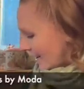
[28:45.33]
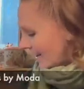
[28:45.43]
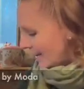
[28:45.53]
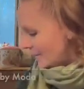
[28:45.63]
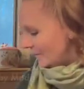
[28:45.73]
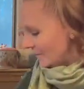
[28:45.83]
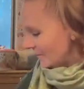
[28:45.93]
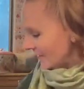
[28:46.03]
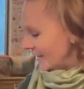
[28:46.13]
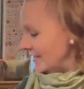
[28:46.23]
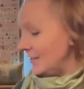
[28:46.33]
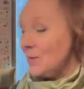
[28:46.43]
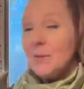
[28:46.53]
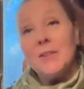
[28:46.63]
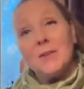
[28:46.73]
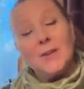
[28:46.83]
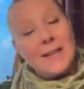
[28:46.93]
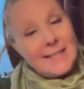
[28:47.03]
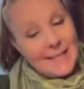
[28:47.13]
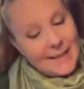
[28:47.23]
I did go a little
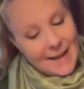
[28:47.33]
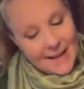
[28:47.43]
crazy